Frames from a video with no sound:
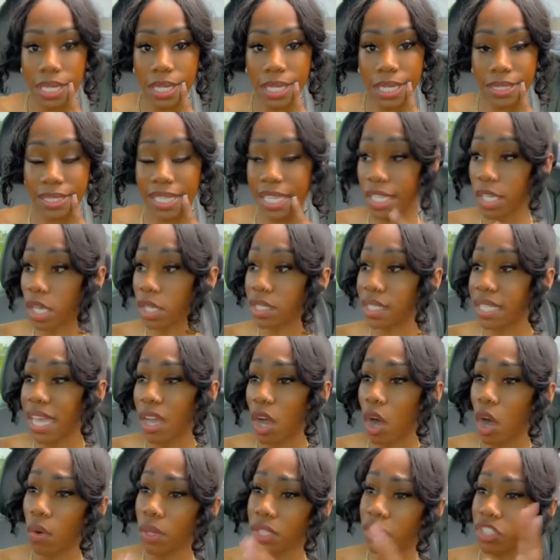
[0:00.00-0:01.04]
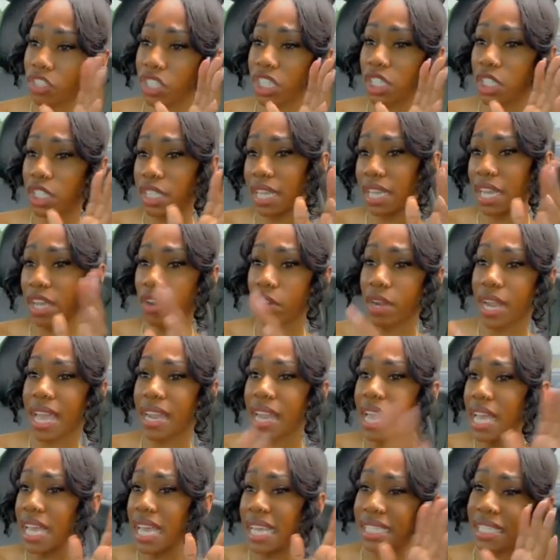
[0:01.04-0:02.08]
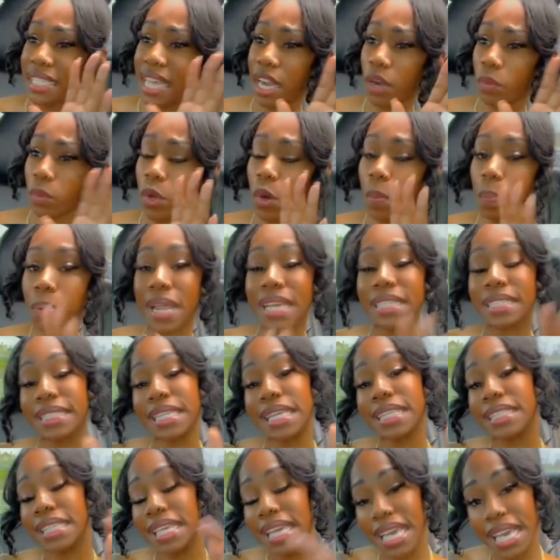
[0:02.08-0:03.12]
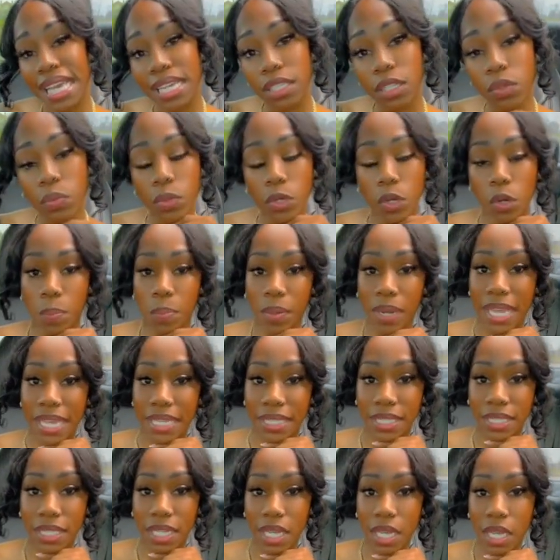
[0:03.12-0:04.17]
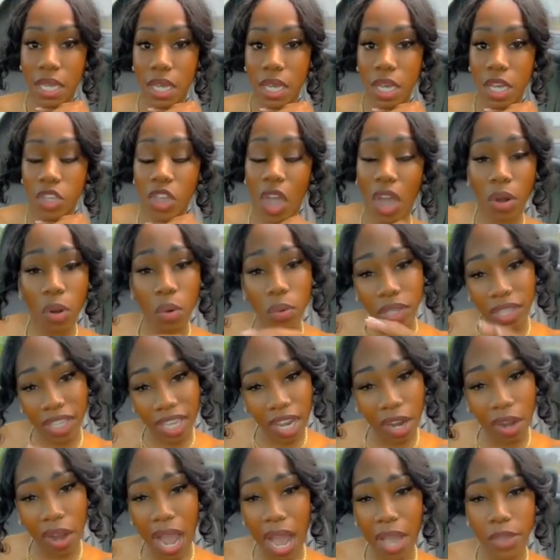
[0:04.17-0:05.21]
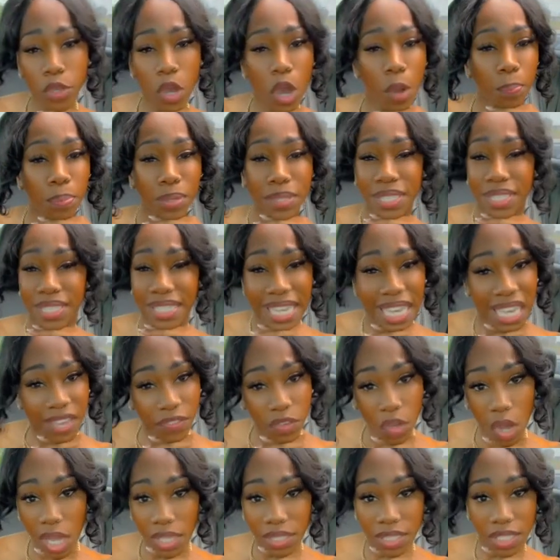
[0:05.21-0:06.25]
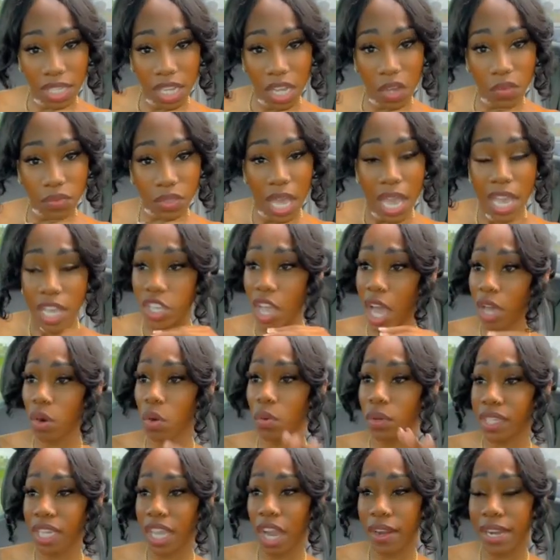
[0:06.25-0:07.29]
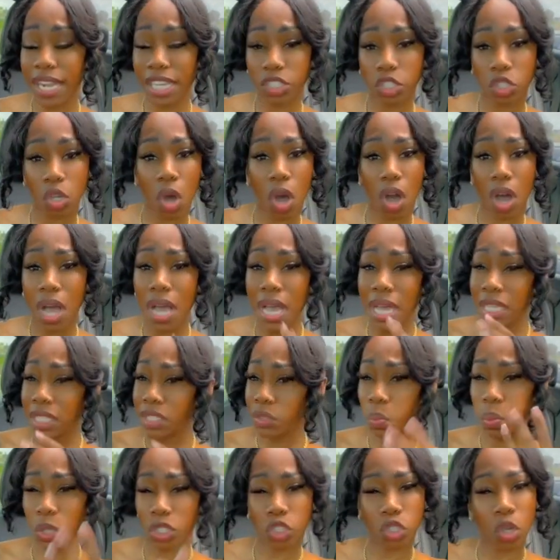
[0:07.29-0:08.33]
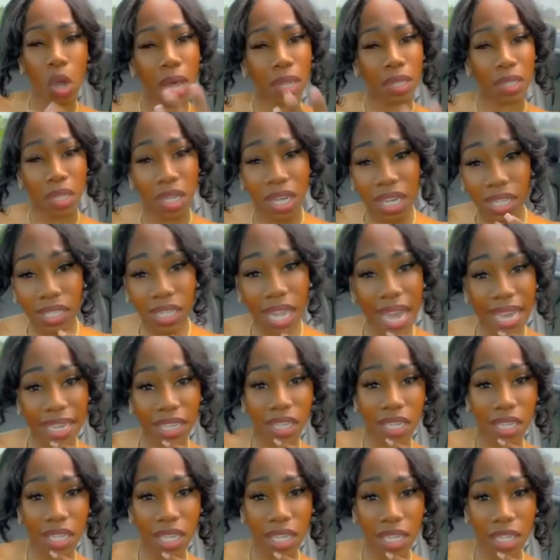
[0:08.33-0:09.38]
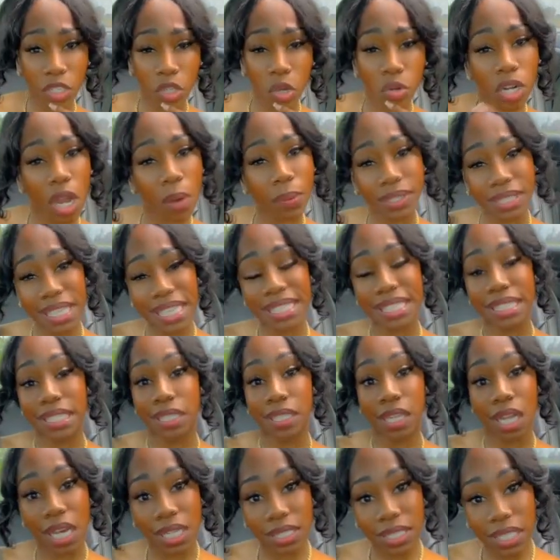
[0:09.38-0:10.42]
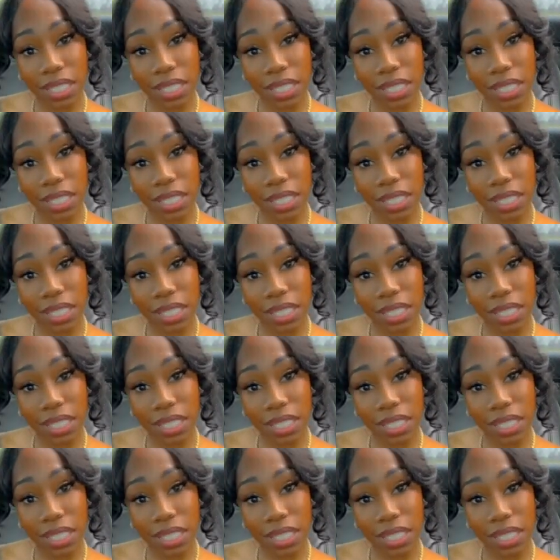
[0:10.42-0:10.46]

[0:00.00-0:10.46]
Then y'all say, oh, it's just the internet. It's not a real place. This is a real place. Y'all don't care how y'all perceive yourselves. Y'all don't care that y'all, what y'all look like. You know what this looks